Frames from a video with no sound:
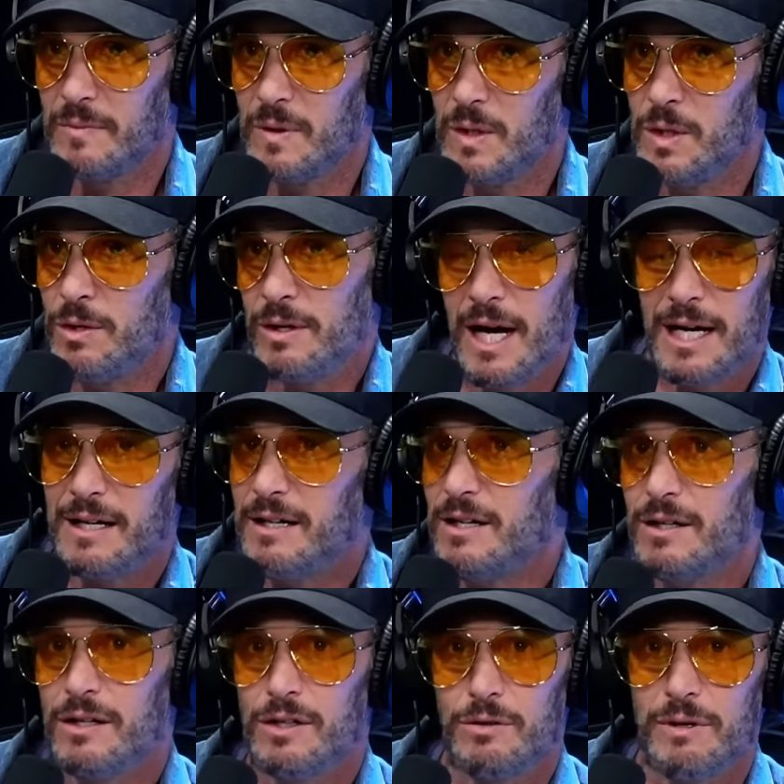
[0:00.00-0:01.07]
you're not going
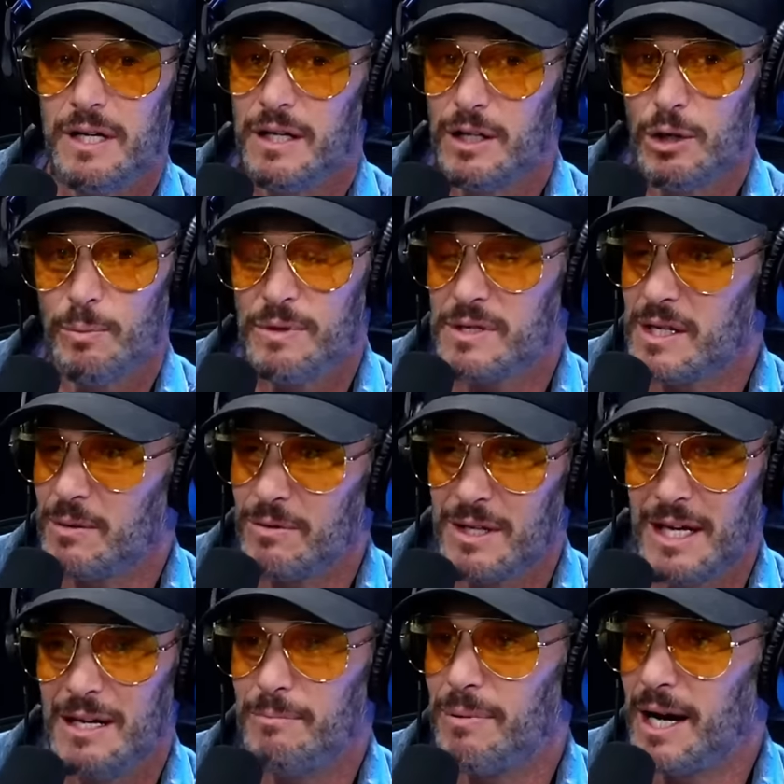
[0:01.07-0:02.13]
to agree 100% with
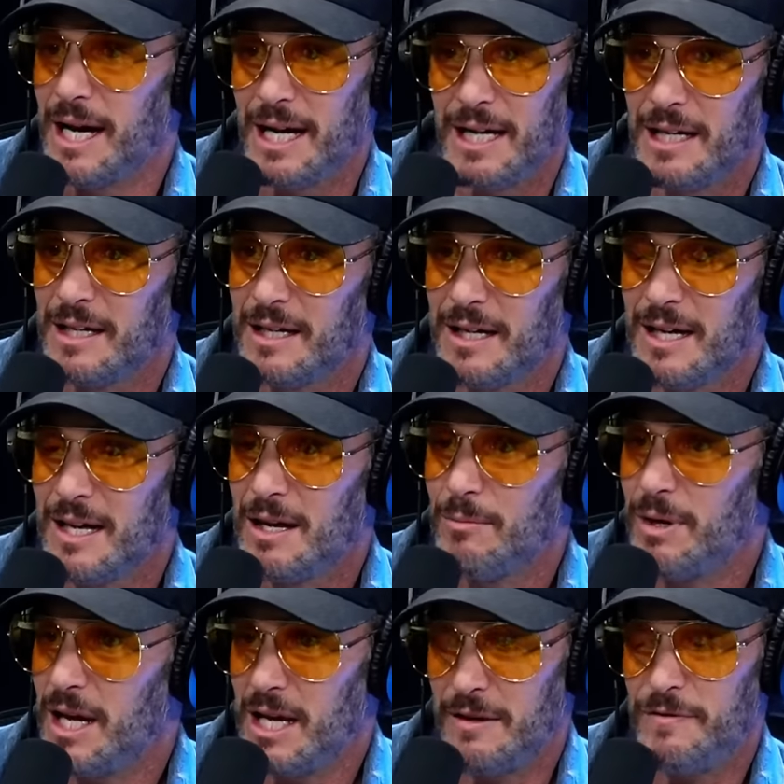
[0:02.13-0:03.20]
anybody. No.
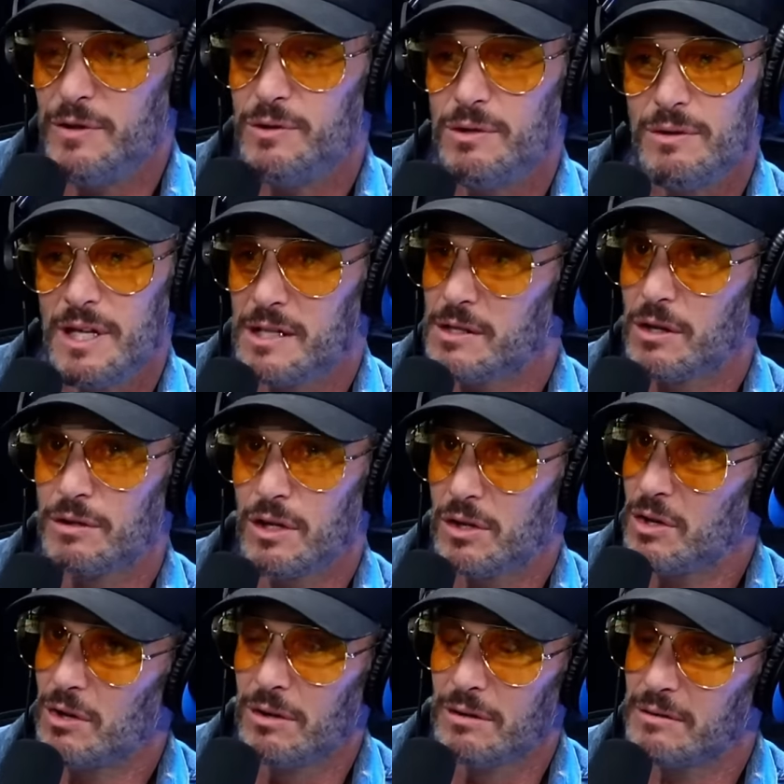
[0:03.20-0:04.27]
And if you do, that's called a
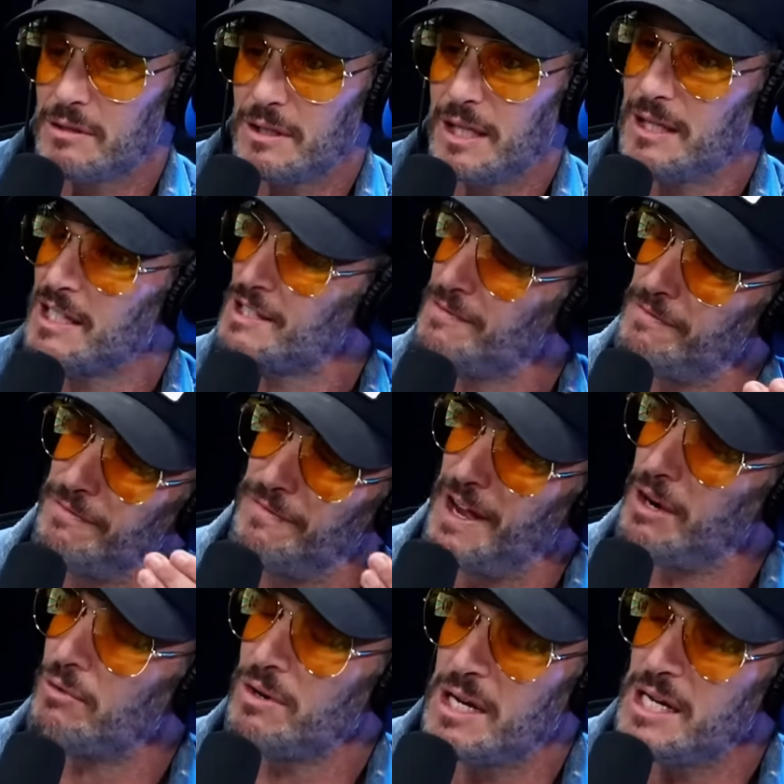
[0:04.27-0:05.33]
cult. And it's
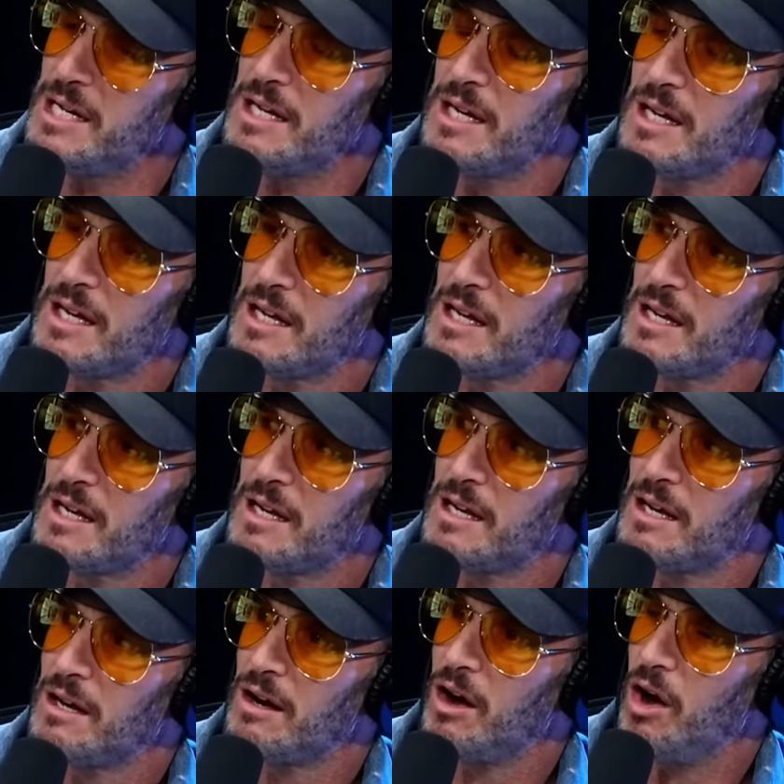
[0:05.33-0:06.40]
very
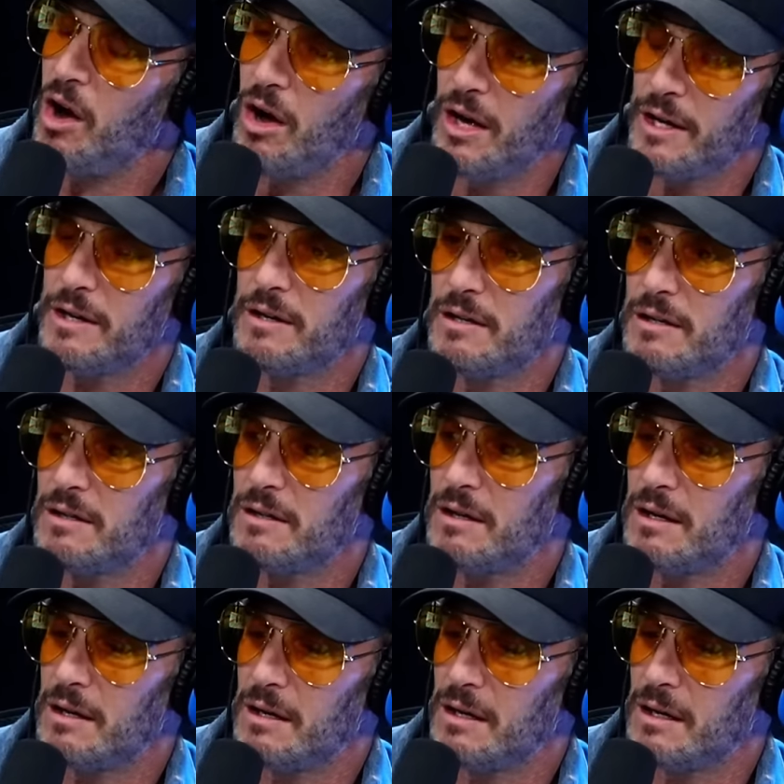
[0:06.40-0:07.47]
un,
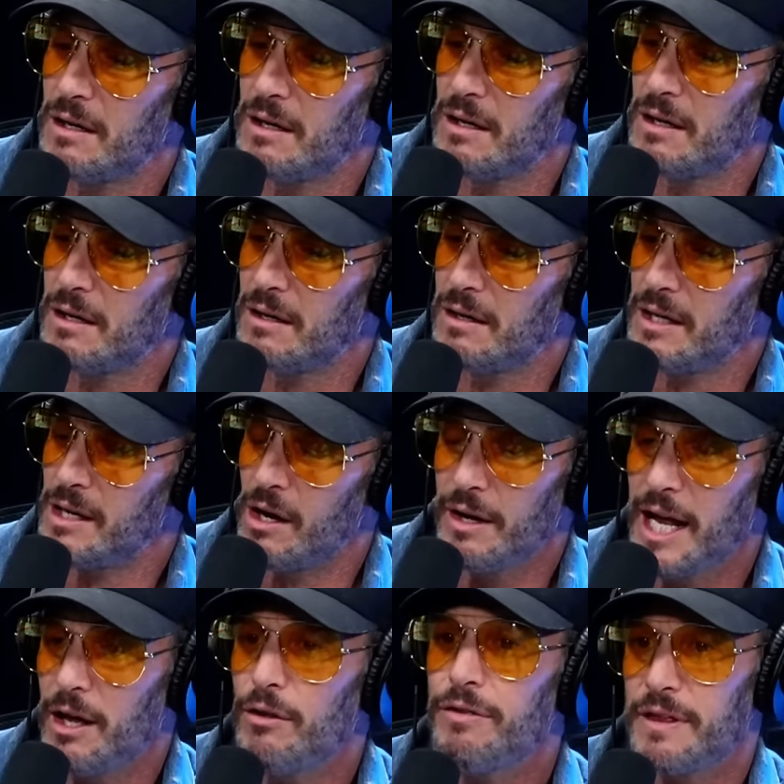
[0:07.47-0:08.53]
uh,
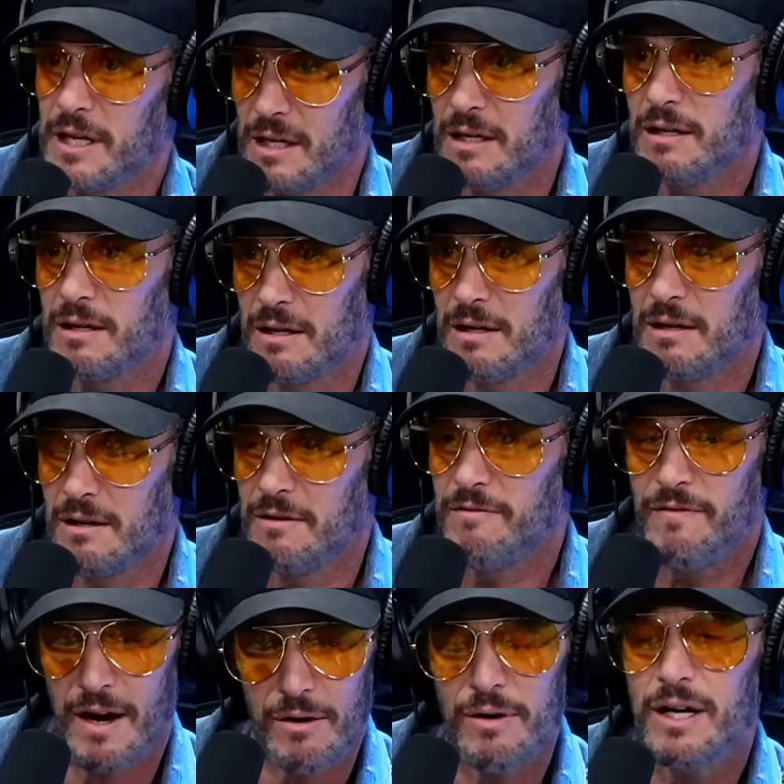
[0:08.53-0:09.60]
unhealthy.
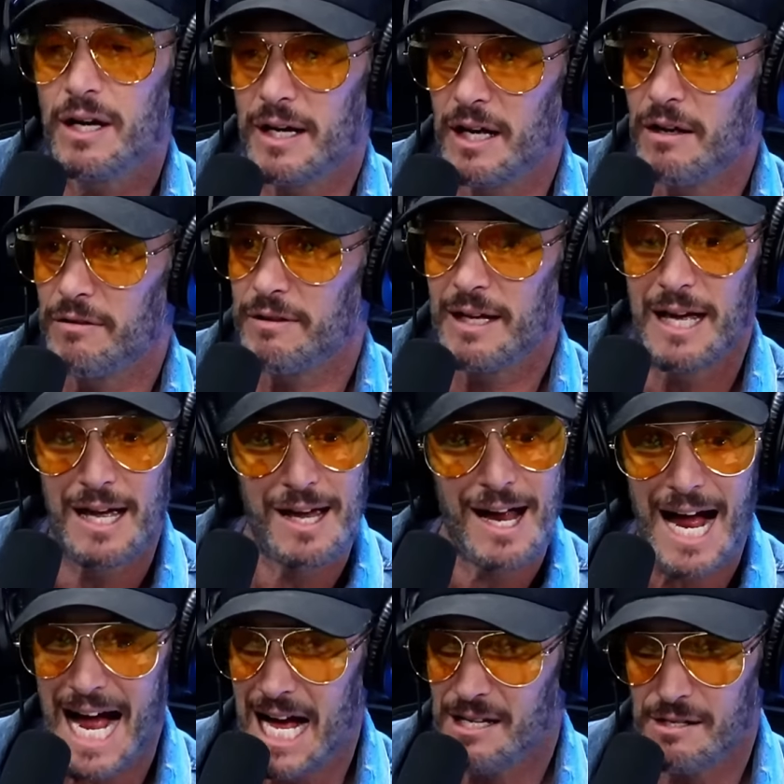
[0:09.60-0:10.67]
Very unhealthy.
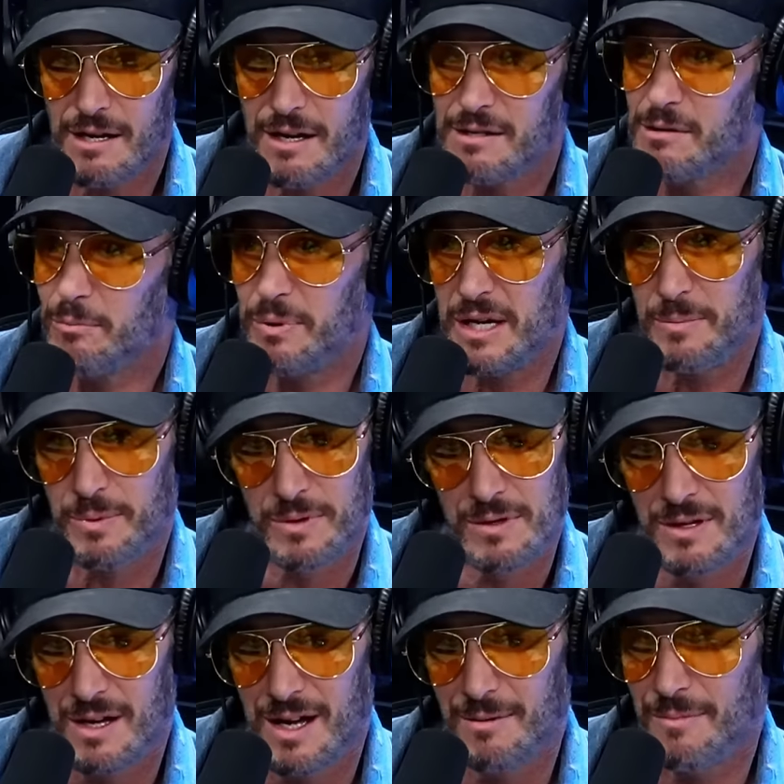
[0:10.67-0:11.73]
I saw some
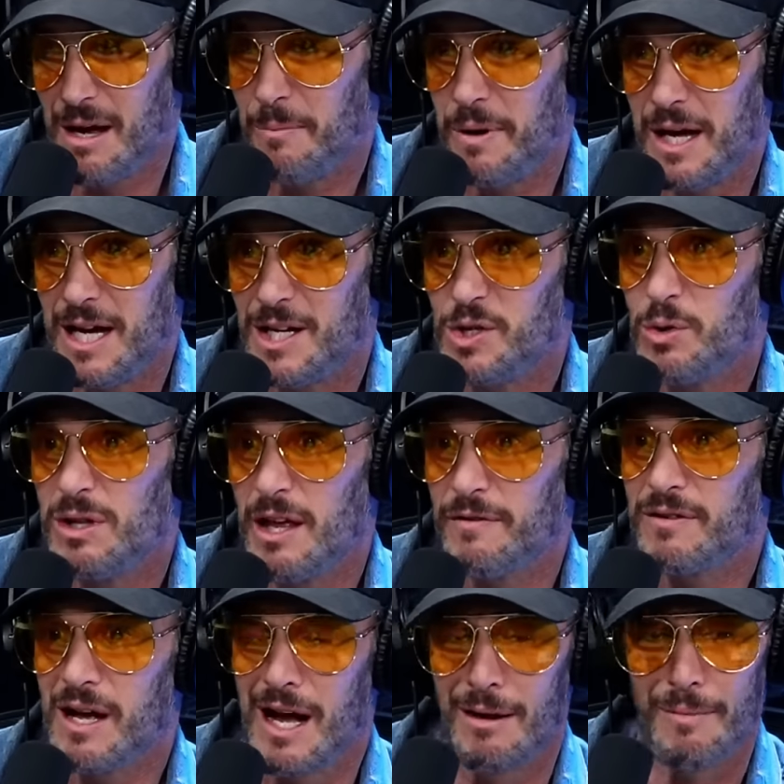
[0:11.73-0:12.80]
people on my page who left
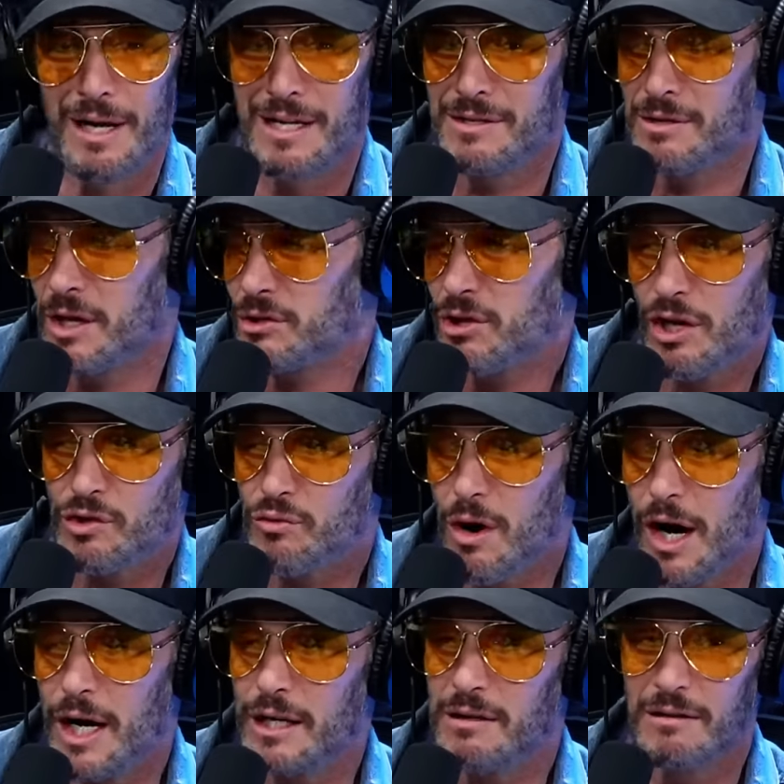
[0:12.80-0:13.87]
comments like, that's
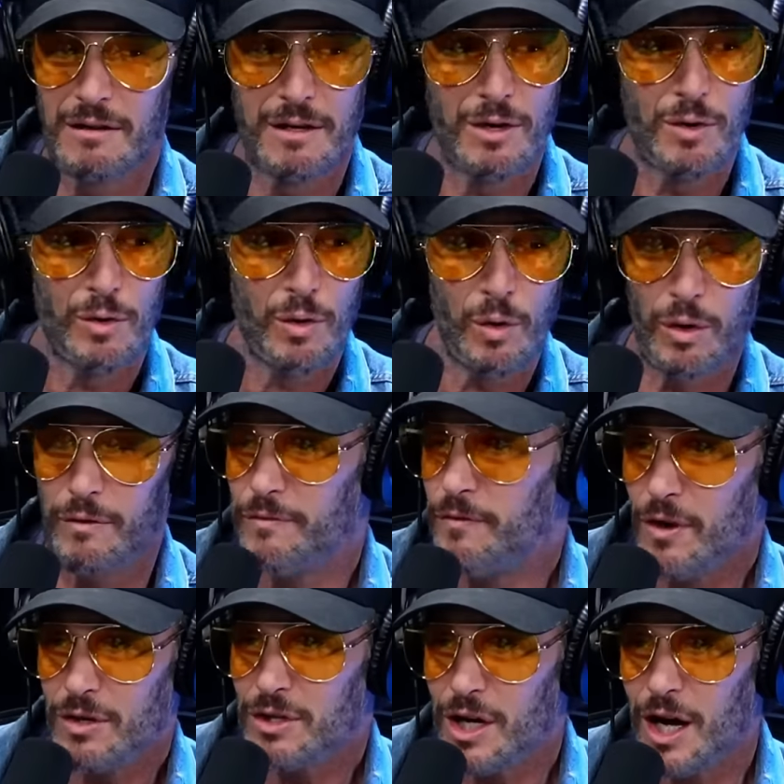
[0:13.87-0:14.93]
right, or
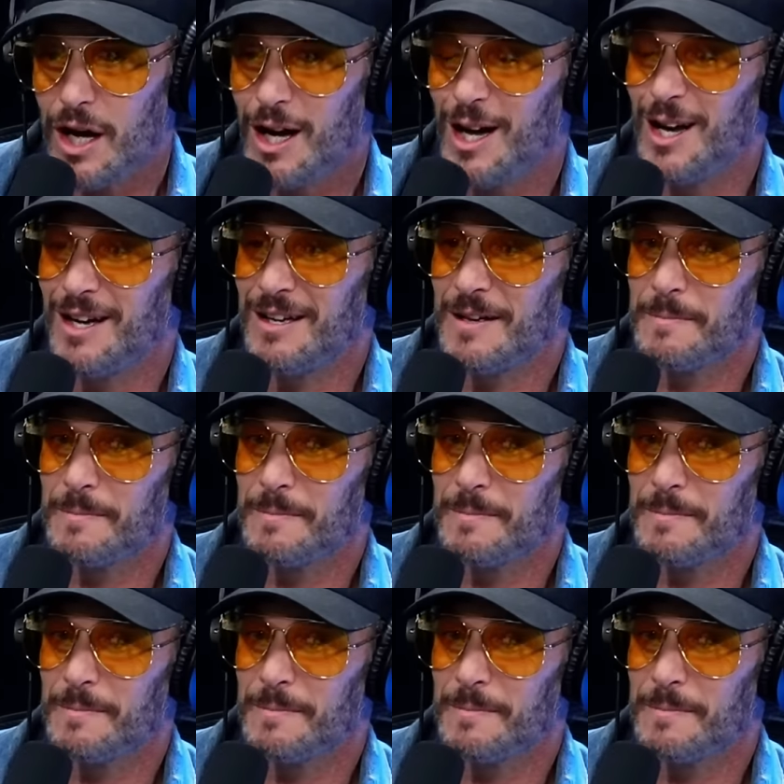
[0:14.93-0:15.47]
fuck yeah.